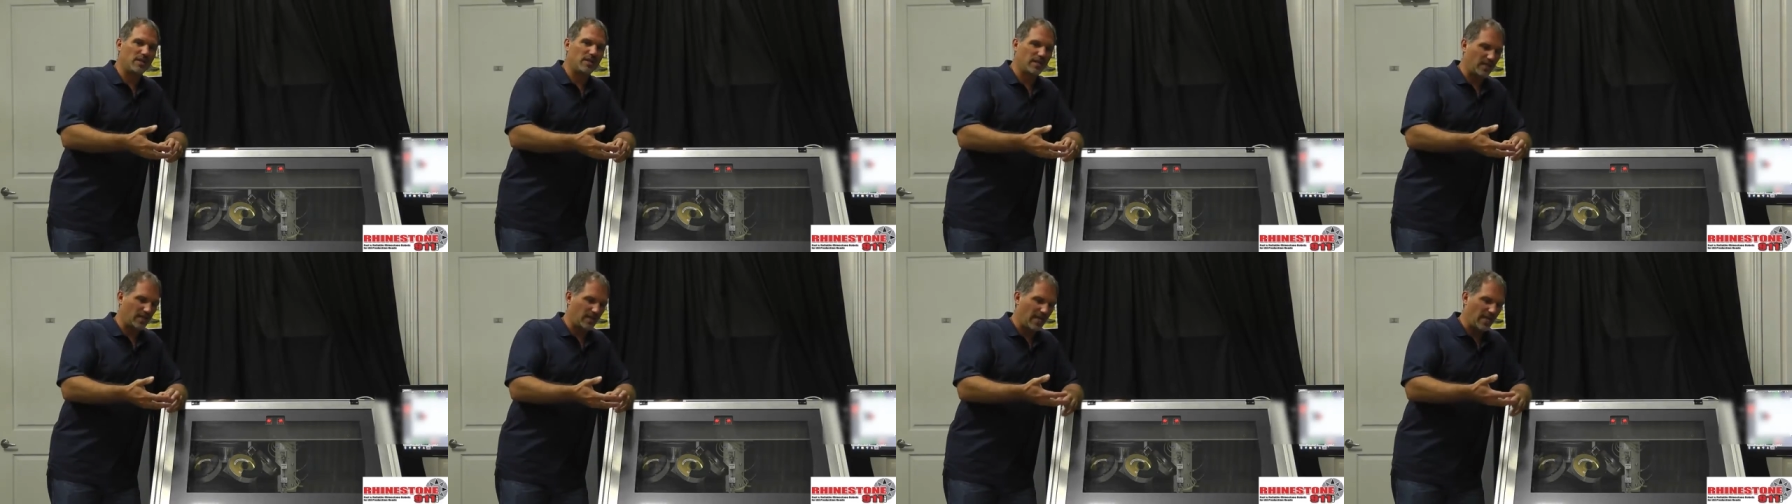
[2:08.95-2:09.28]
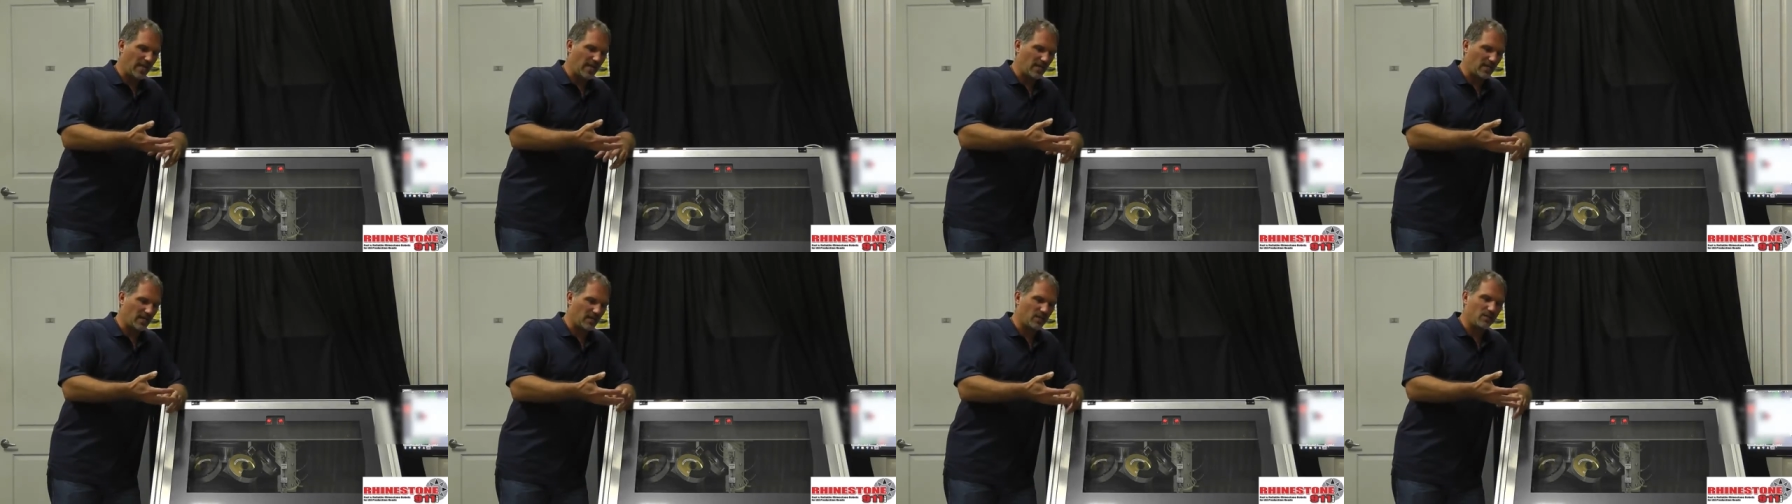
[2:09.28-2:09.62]
like
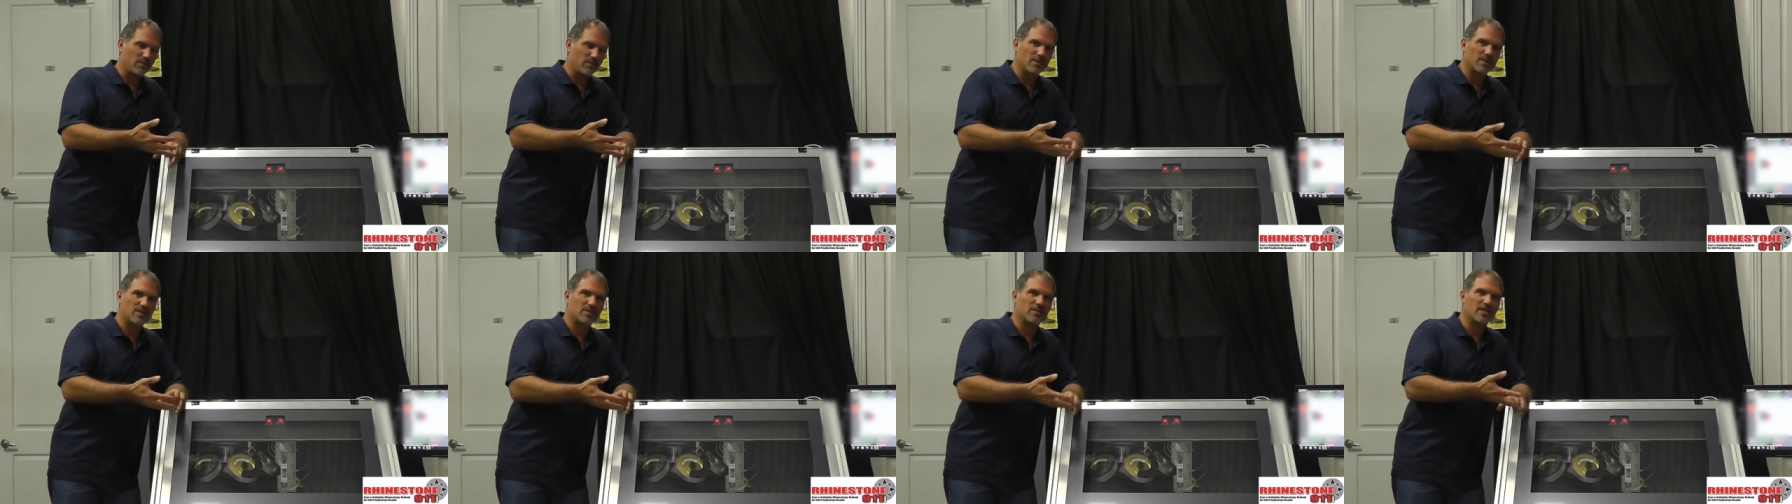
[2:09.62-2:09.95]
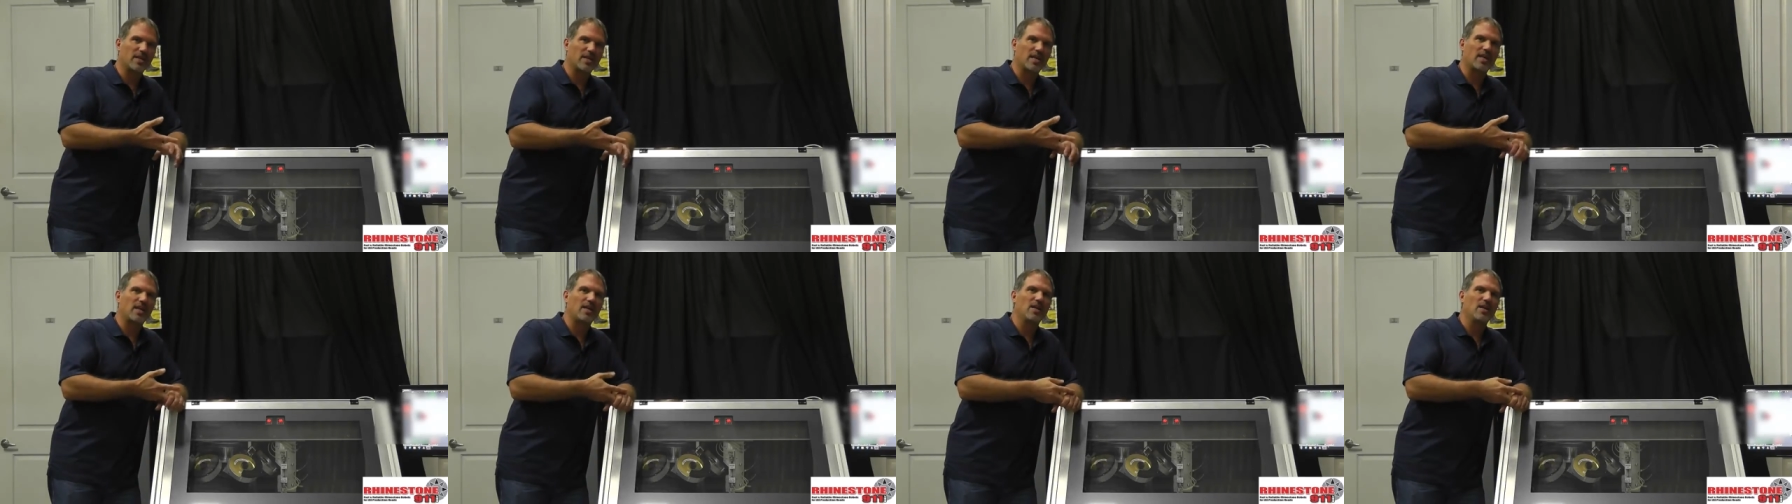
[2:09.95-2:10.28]
Canada,
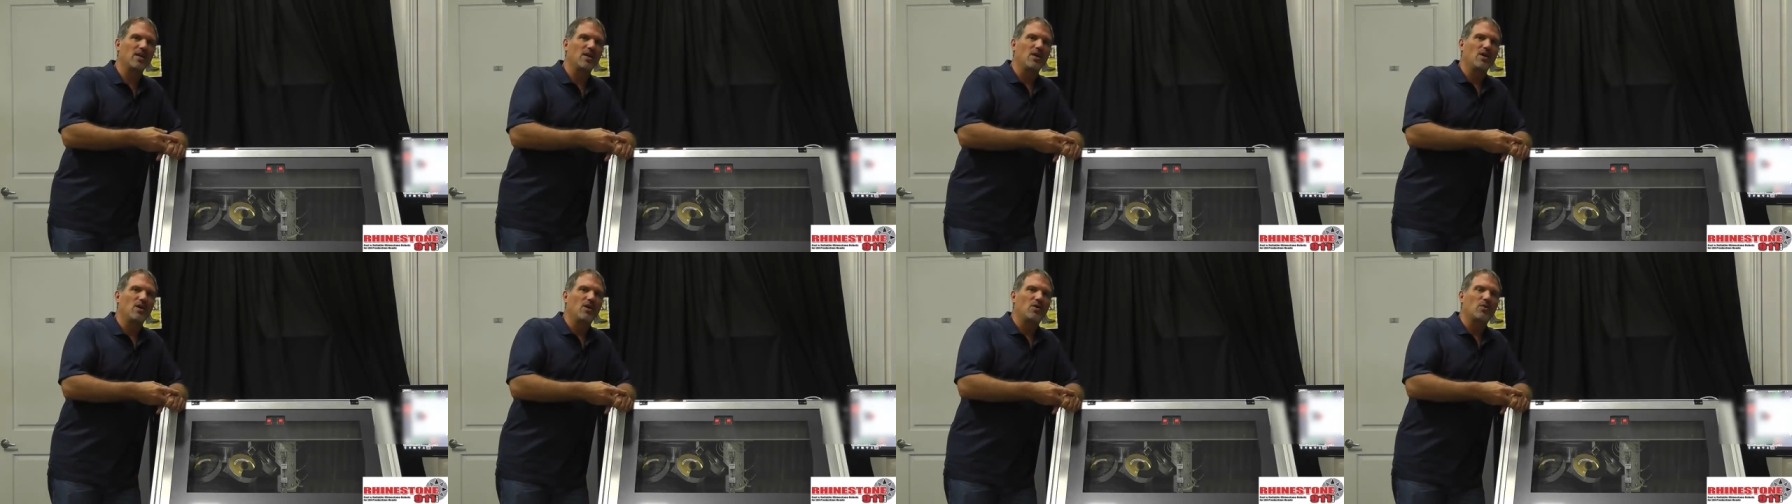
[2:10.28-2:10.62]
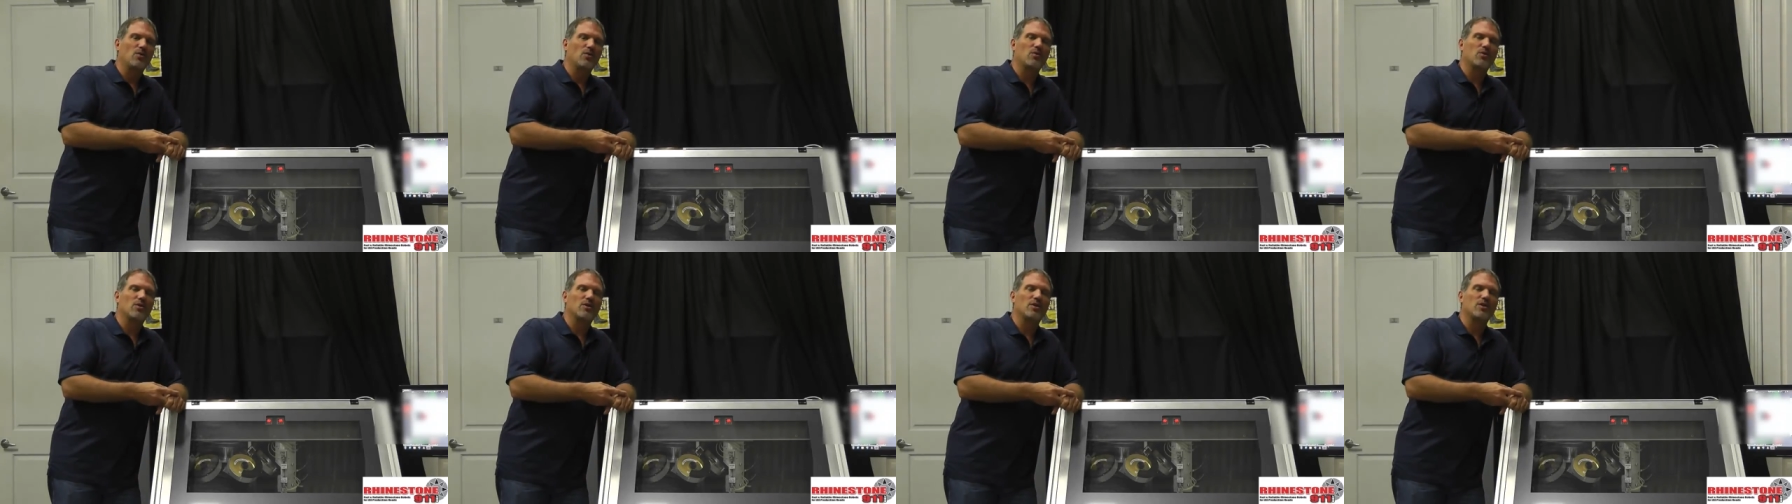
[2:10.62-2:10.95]
USA,
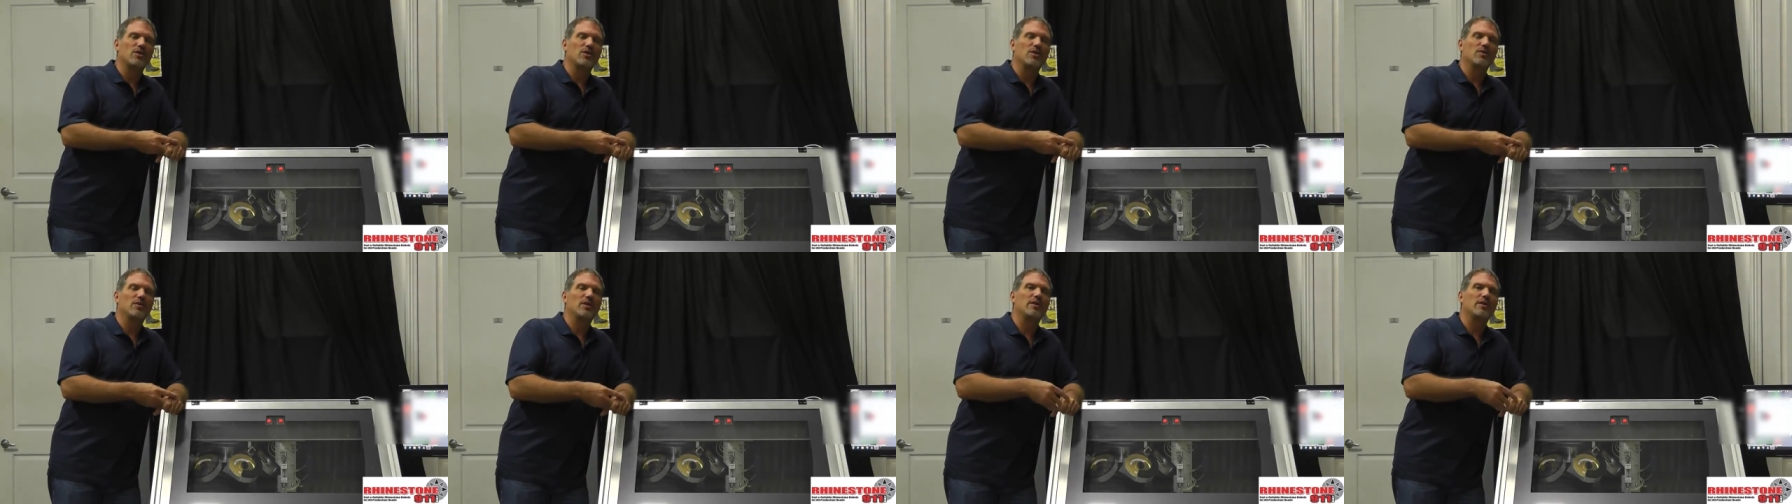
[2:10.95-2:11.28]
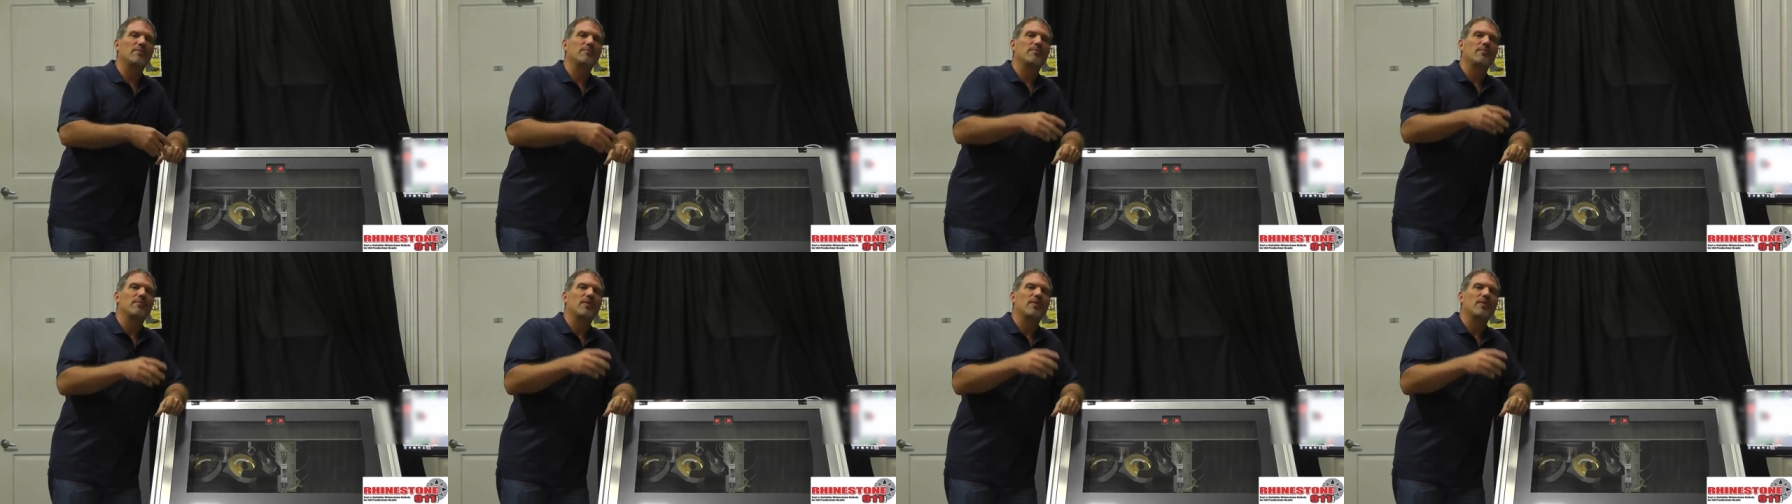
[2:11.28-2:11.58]
or Europe,